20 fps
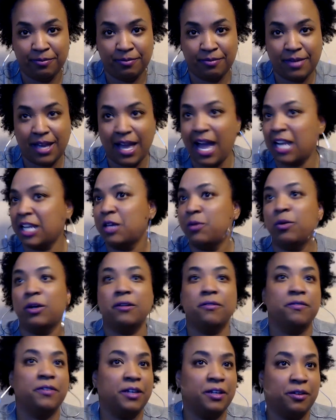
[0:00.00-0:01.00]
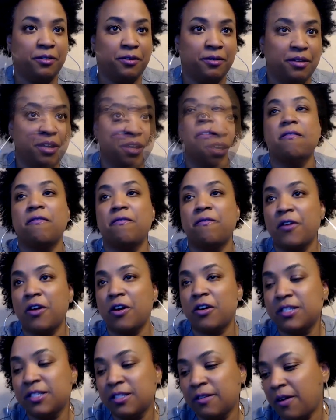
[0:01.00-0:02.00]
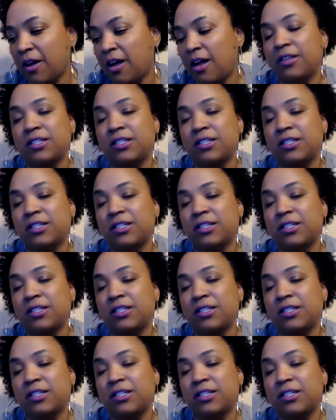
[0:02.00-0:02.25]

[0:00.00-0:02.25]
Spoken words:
How do you want to feel? First of all,